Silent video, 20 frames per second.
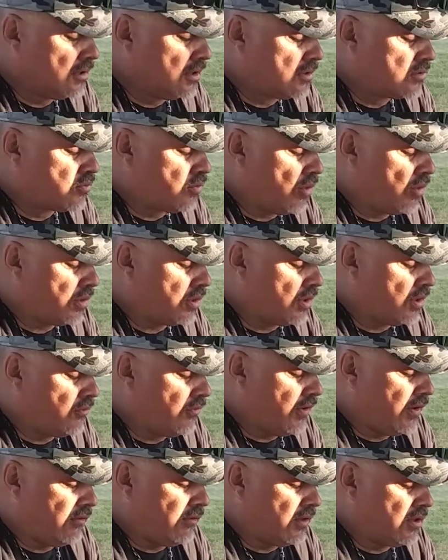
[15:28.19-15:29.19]
It's working
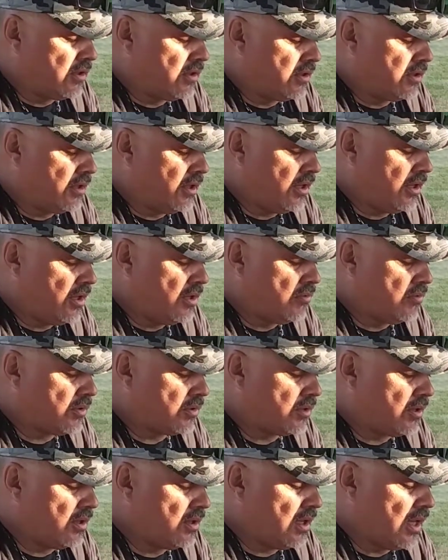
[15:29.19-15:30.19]
very good here
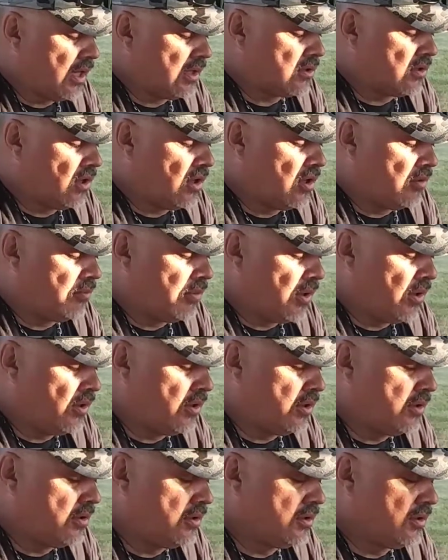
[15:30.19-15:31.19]
with the alcohol
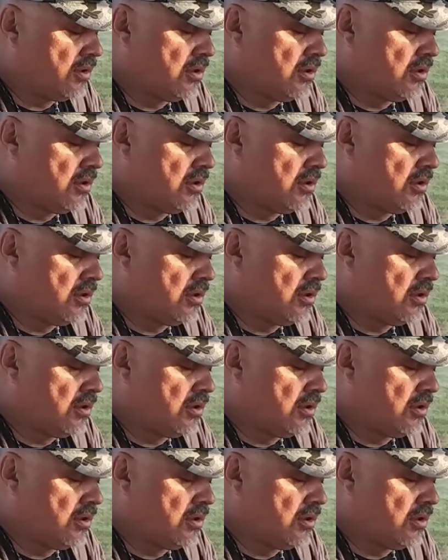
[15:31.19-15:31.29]
burner